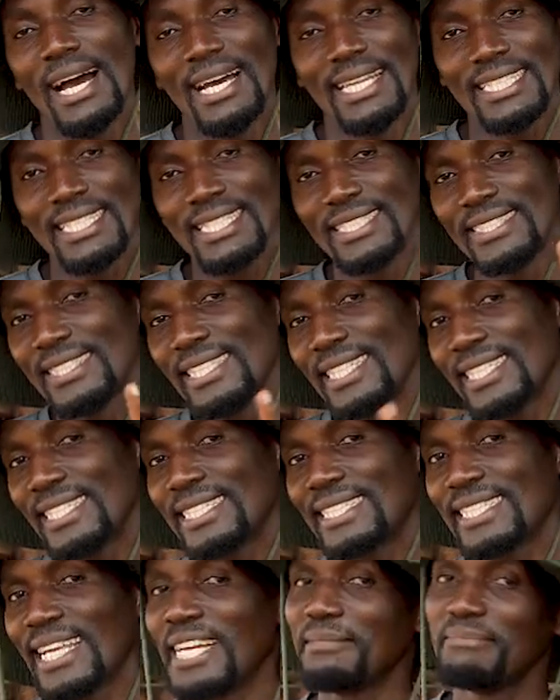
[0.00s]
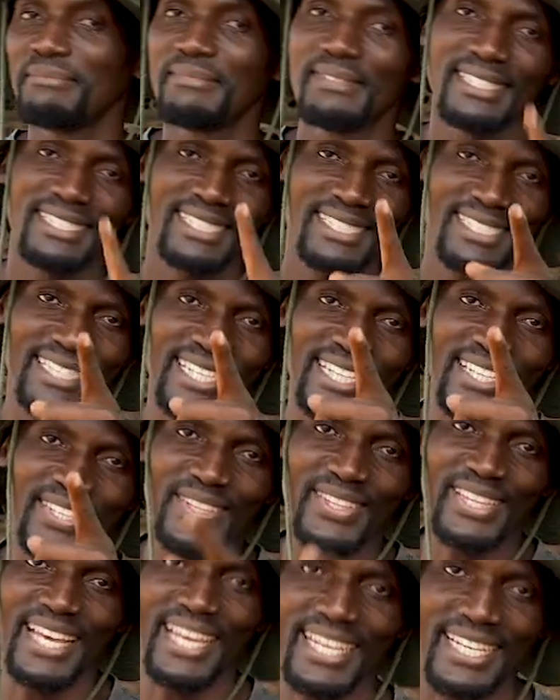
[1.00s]
Until next time, see
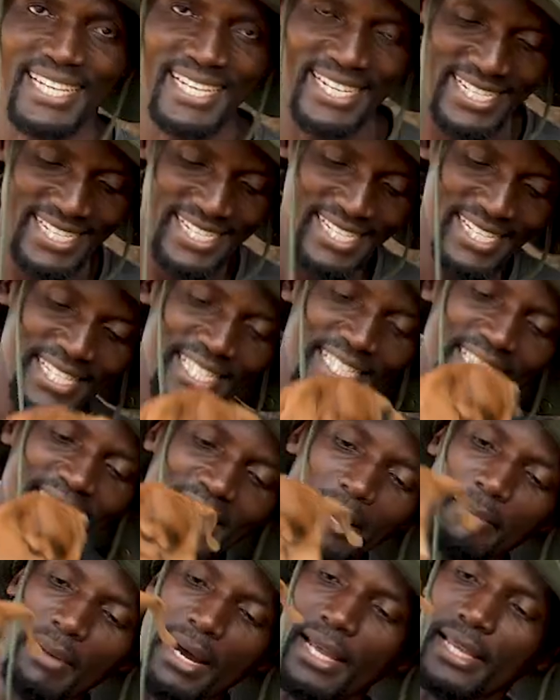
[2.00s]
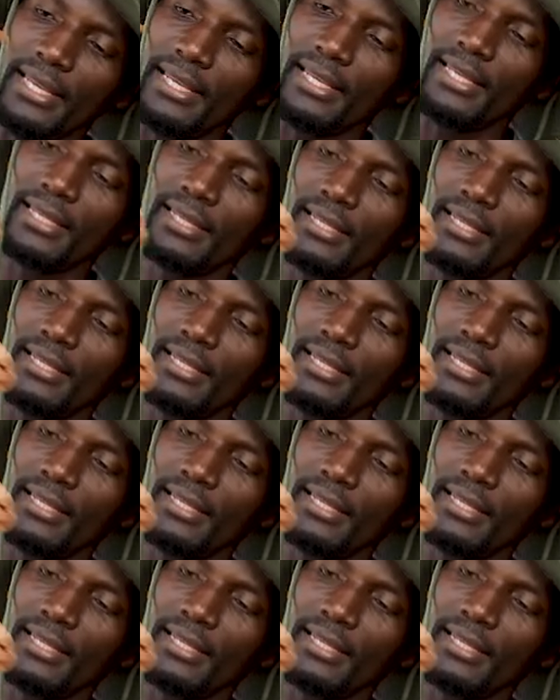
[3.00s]
you there. Say bye.